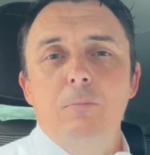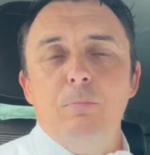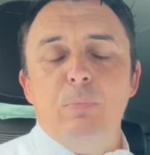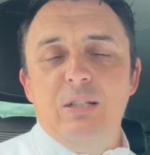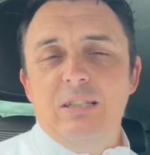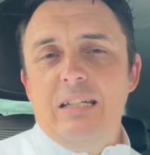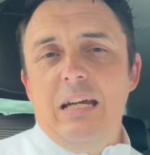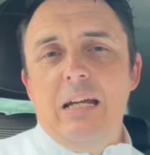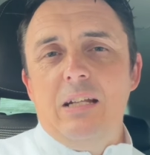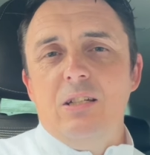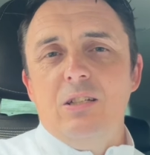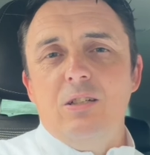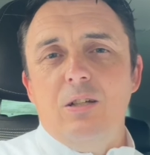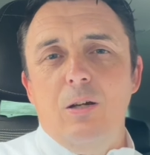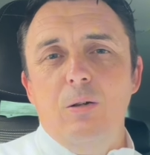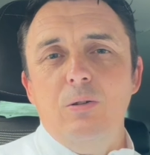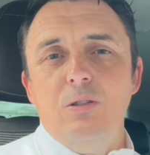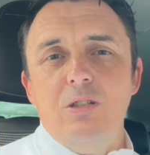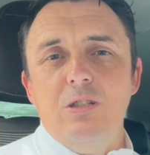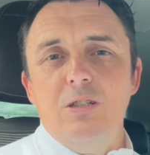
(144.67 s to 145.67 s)
But tennis
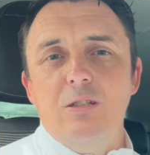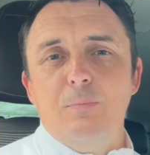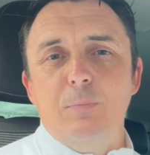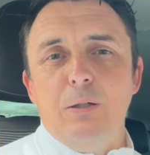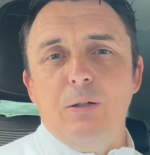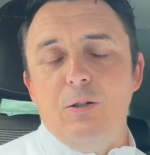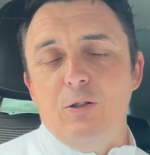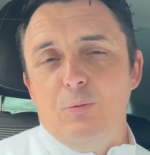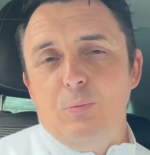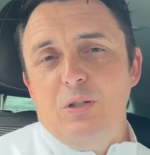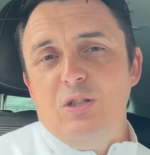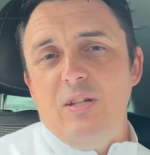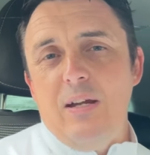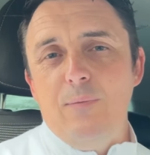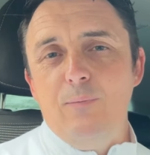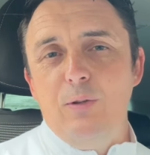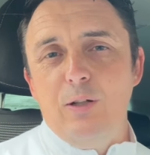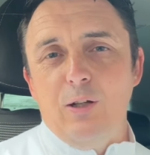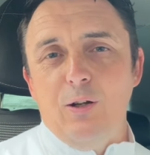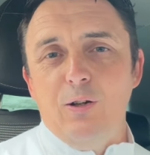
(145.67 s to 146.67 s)
coaches, because we
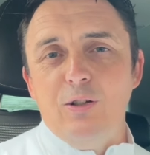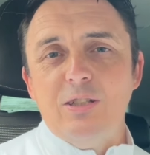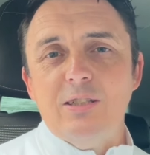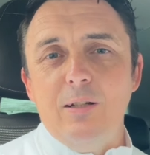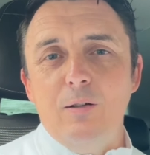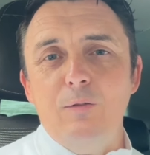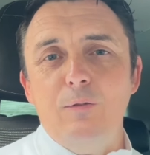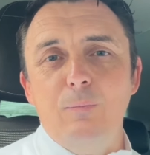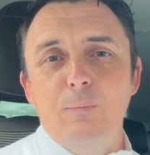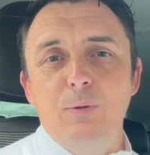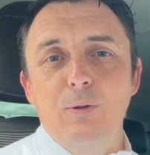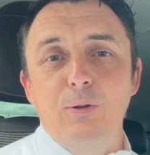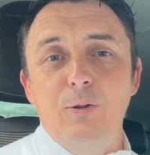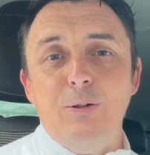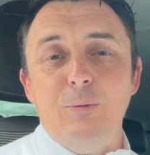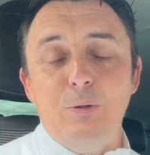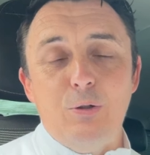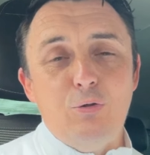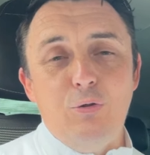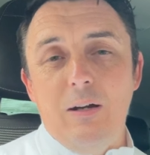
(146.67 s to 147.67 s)
generally are
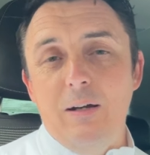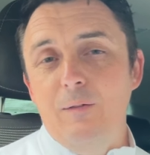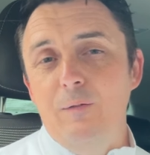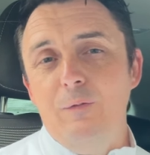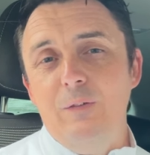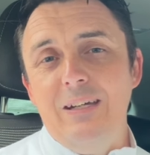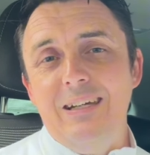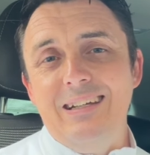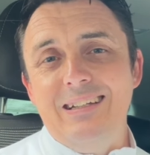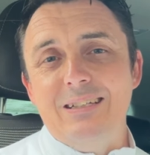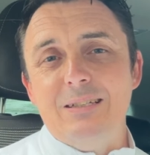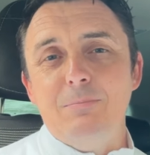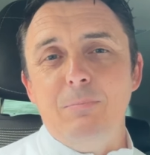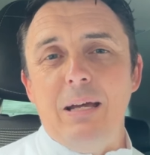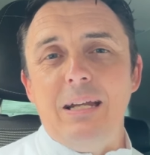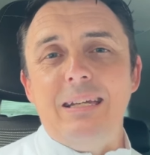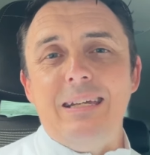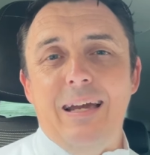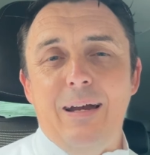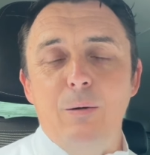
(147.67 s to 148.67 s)
self-employed, we try and fit in as
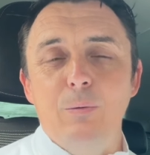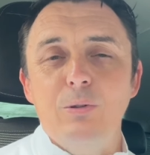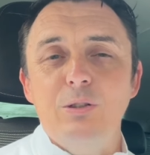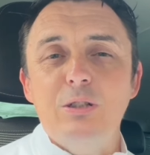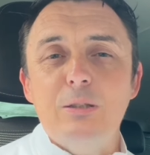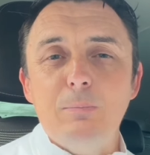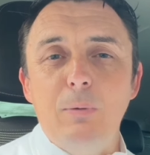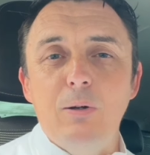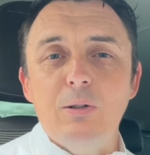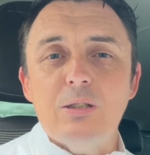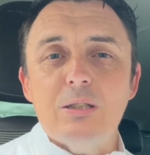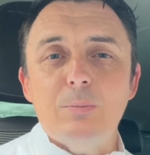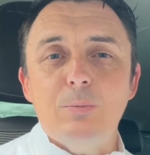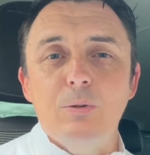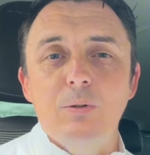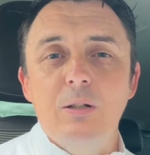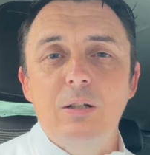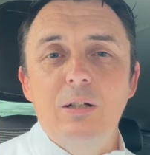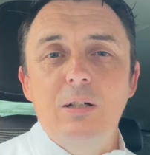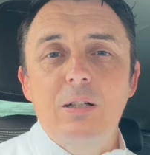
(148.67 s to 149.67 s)
many hours as
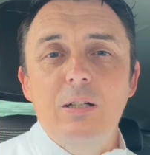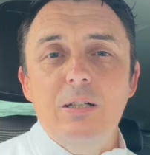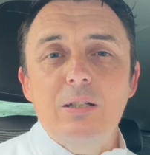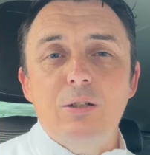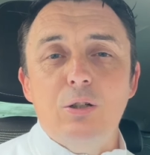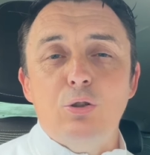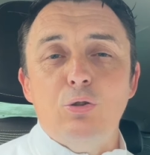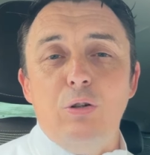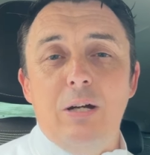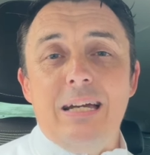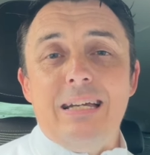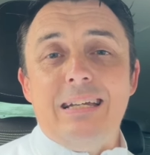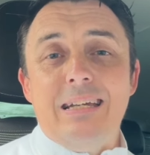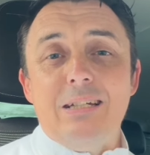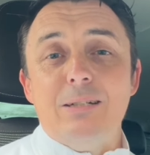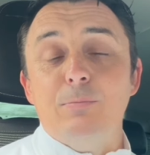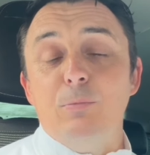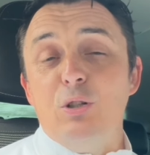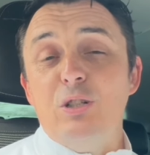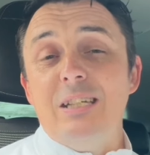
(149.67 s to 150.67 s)
possible to try and get
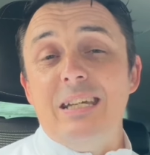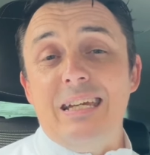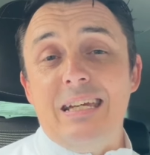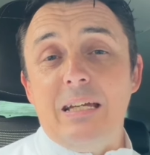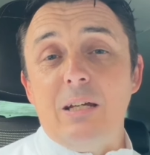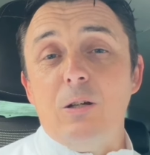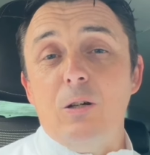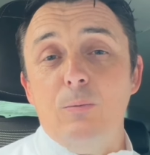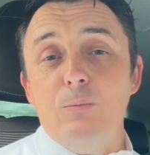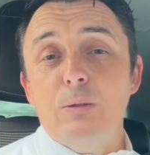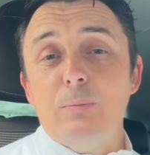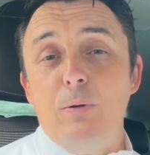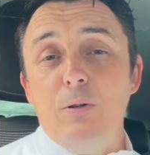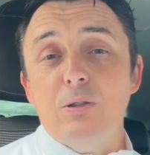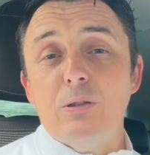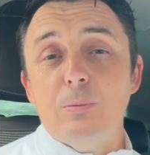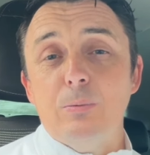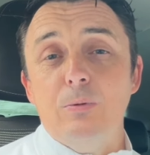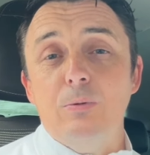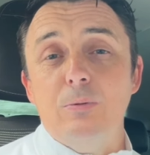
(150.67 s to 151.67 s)
as much income as
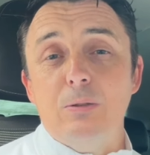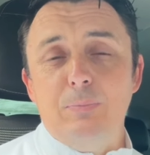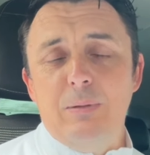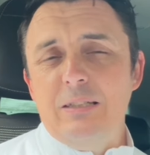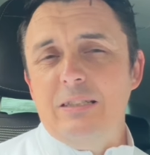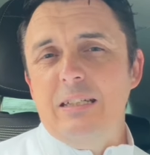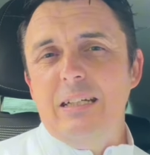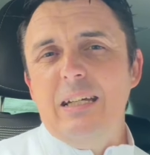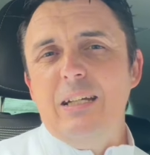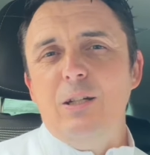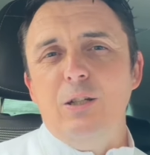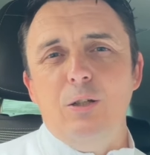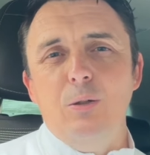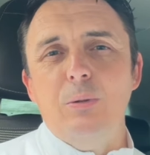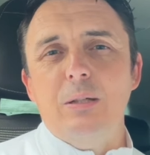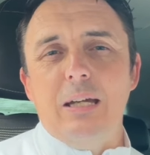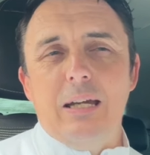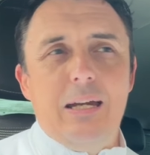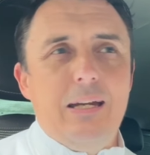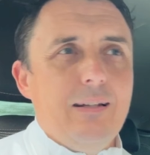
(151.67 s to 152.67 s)
possible, especially in the
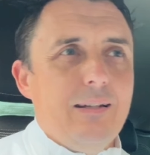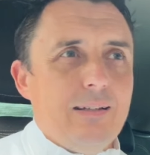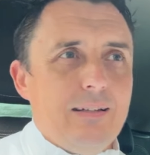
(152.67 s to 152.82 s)
UK.